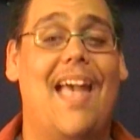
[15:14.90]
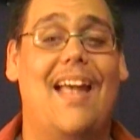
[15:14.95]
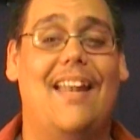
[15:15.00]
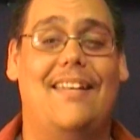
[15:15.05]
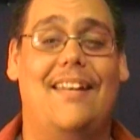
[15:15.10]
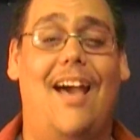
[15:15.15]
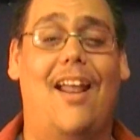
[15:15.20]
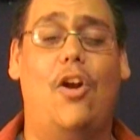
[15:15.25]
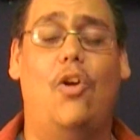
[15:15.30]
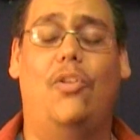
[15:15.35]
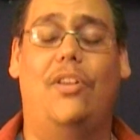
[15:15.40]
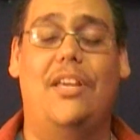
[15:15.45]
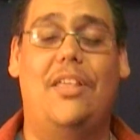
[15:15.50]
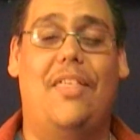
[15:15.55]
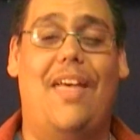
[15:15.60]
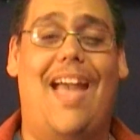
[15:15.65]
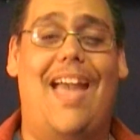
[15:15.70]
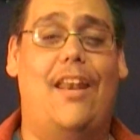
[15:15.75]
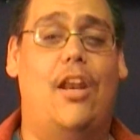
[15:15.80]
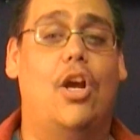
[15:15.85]
Not only
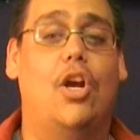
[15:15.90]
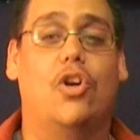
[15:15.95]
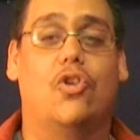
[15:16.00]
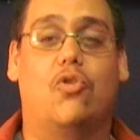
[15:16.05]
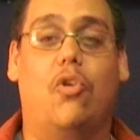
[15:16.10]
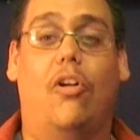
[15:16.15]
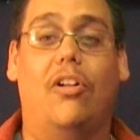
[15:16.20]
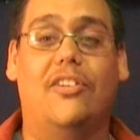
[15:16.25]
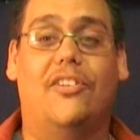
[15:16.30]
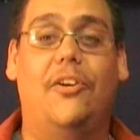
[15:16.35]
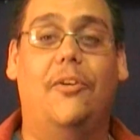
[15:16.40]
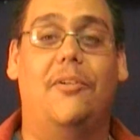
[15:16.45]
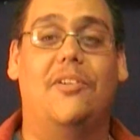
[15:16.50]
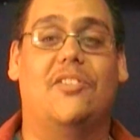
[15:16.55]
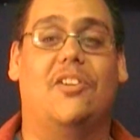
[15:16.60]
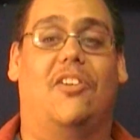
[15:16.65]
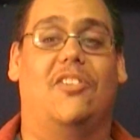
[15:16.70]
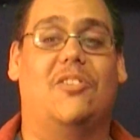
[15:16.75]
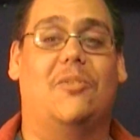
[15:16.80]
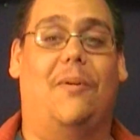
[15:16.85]
that, Troll 2
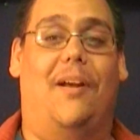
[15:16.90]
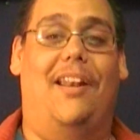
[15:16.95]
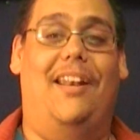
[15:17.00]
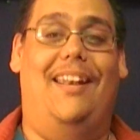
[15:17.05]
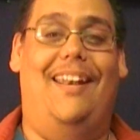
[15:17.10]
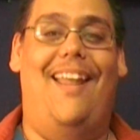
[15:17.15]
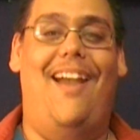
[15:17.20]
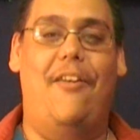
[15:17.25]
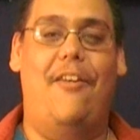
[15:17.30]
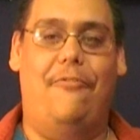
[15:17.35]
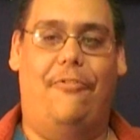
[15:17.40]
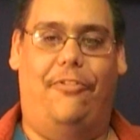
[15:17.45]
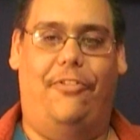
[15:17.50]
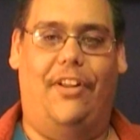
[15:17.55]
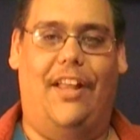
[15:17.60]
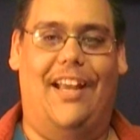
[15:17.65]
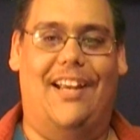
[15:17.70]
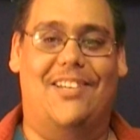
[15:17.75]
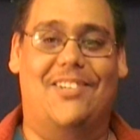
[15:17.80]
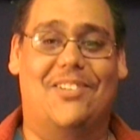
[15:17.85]
is also on
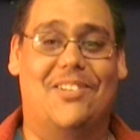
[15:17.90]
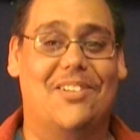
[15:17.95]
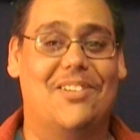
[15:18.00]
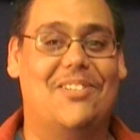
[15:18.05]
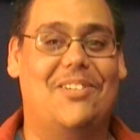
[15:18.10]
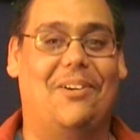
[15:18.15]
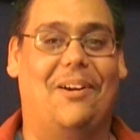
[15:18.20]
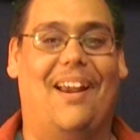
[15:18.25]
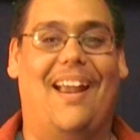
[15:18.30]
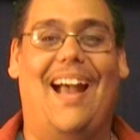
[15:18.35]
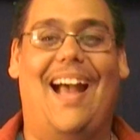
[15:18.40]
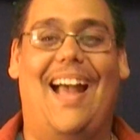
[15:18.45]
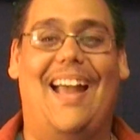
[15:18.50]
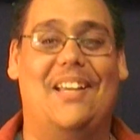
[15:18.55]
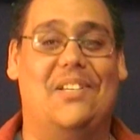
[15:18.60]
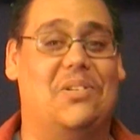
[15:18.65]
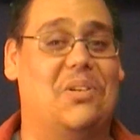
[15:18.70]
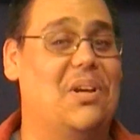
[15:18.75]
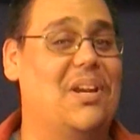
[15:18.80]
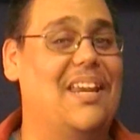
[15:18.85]
Netflix. So
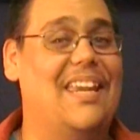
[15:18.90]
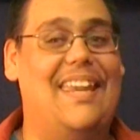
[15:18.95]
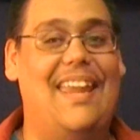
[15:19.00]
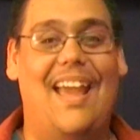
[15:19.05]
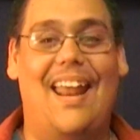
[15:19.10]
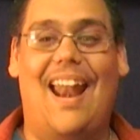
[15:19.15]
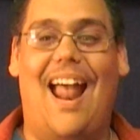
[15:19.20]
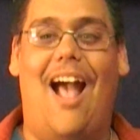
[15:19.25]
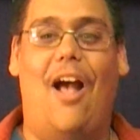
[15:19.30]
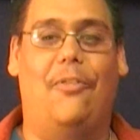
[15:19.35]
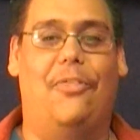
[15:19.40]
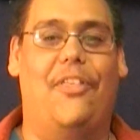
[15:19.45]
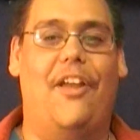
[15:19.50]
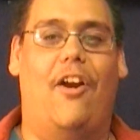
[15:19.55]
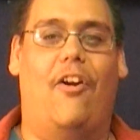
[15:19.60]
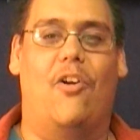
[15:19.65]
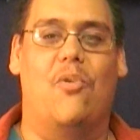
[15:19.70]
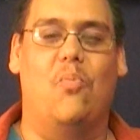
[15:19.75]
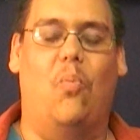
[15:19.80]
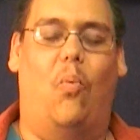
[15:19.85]
guys, get out
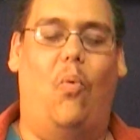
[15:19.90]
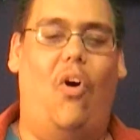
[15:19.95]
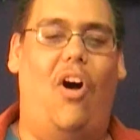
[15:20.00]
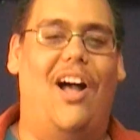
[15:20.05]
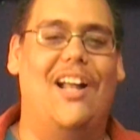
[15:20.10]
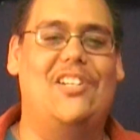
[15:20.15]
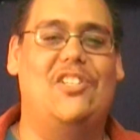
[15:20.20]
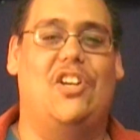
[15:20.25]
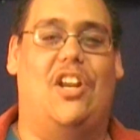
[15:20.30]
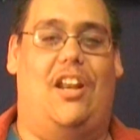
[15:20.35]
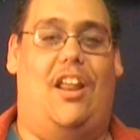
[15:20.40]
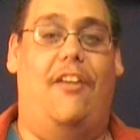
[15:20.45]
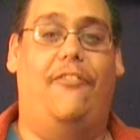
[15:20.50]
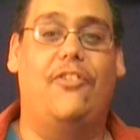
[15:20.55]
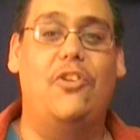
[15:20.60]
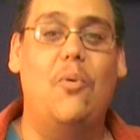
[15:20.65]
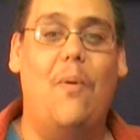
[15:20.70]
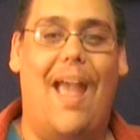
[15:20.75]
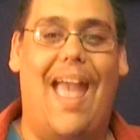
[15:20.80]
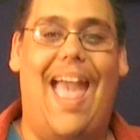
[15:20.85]
there and watch it. If
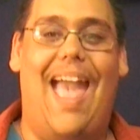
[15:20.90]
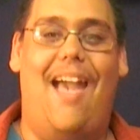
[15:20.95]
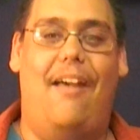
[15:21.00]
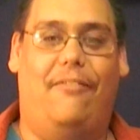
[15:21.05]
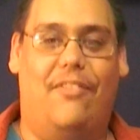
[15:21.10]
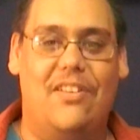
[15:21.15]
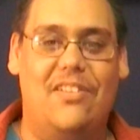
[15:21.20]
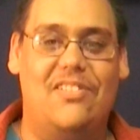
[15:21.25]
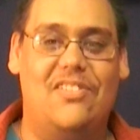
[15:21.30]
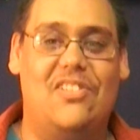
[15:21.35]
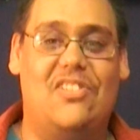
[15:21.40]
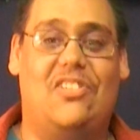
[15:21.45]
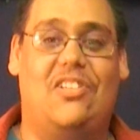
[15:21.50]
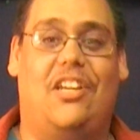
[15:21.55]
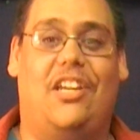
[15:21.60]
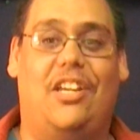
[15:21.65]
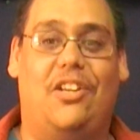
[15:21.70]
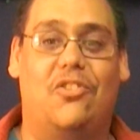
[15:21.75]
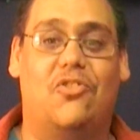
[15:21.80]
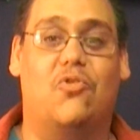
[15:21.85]
you haven't
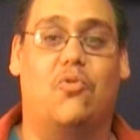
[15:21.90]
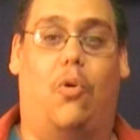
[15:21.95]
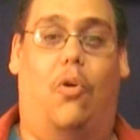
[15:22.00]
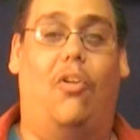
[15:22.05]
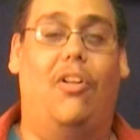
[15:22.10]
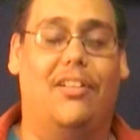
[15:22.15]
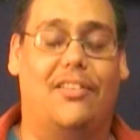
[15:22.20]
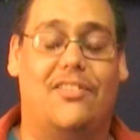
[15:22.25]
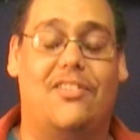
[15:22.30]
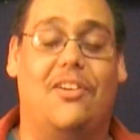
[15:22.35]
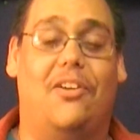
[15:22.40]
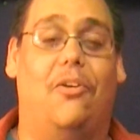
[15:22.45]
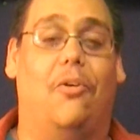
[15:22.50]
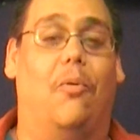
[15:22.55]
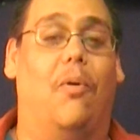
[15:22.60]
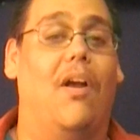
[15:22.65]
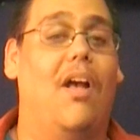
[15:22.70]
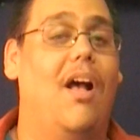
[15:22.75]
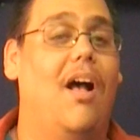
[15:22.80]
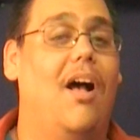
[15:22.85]
seen Troll
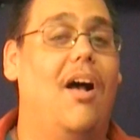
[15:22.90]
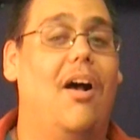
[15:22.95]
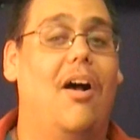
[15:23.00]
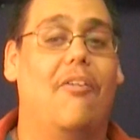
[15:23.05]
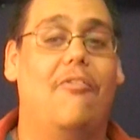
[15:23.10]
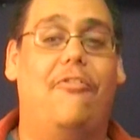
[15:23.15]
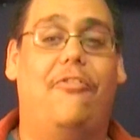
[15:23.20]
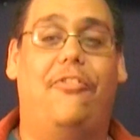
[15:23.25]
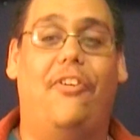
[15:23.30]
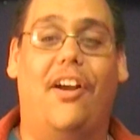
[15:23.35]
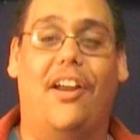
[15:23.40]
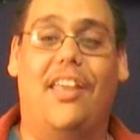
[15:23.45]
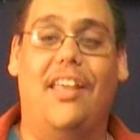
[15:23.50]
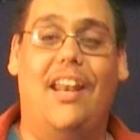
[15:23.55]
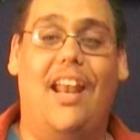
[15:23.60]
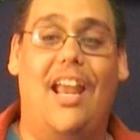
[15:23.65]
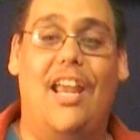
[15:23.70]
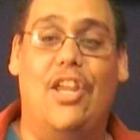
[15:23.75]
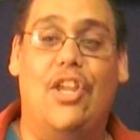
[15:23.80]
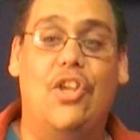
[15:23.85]
2, fucking
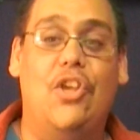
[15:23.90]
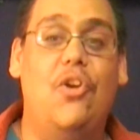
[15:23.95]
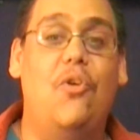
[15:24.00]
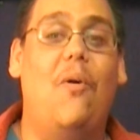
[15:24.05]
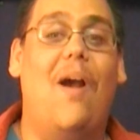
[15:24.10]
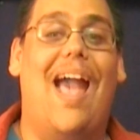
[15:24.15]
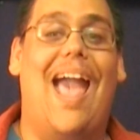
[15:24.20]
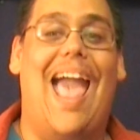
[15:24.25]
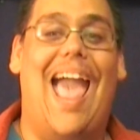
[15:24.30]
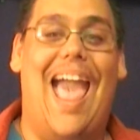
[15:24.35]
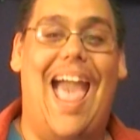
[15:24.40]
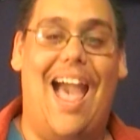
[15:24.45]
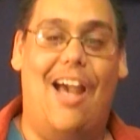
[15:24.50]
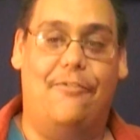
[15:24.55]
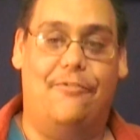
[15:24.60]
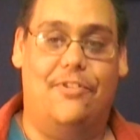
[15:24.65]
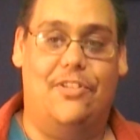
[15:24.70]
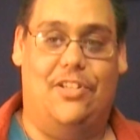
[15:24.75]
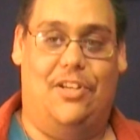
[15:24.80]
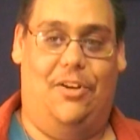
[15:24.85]
A, you
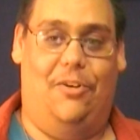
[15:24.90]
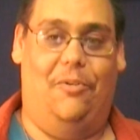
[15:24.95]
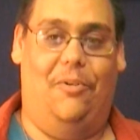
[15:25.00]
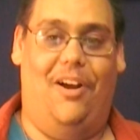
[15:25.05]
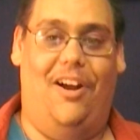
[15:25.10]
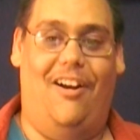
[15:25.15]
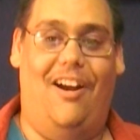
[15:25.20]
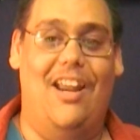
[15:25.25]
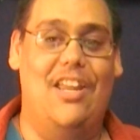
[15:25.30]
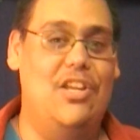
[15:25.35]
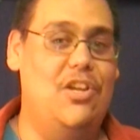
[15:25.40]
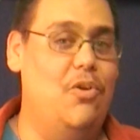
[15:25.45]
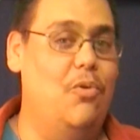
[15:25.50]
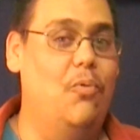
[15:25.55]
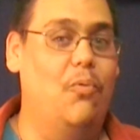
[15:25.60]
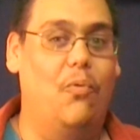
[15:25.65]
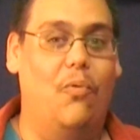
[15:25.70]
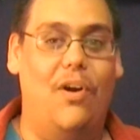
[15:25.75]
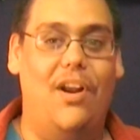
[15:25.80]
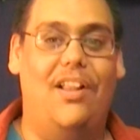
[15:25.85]
have to, alright? You
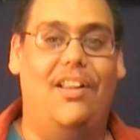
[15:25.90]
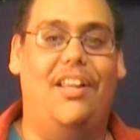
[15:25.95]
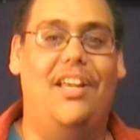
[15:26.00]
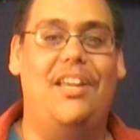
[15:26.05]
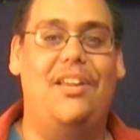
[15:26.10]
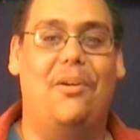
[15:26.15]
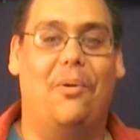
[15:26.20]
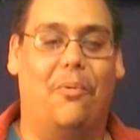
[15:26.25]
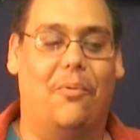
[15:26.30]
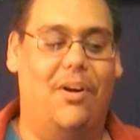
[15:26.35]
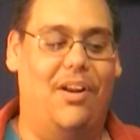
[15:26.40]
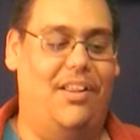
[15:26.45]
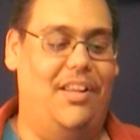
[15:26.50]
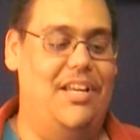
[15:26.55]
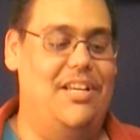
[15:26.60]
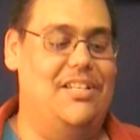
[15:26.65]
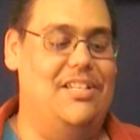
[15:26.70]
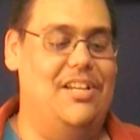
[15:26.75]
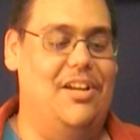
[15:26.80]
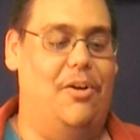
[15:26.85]
really,
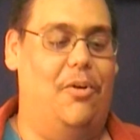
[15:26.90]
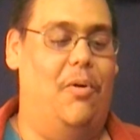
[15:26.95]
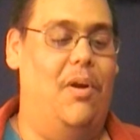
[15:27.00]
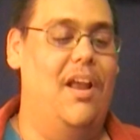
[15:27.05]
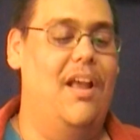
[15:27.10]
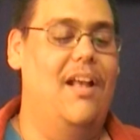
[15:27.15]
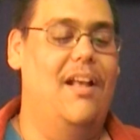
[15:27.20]
really do.